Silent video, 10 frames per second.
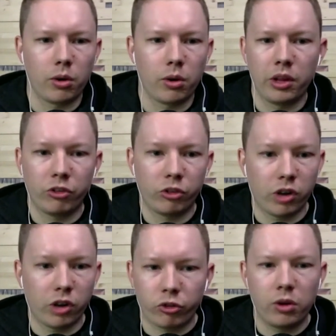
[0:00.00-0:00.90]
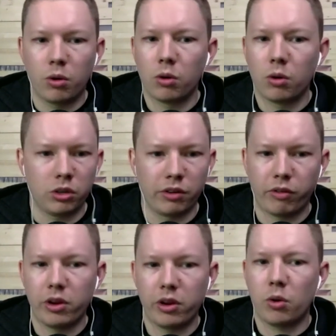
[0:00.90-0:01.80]
or an introductory course or a
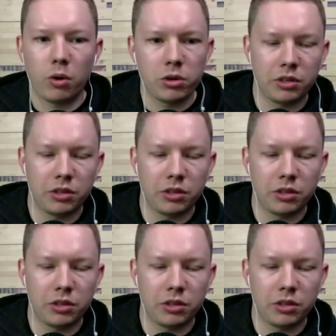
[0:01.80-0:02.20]
free course,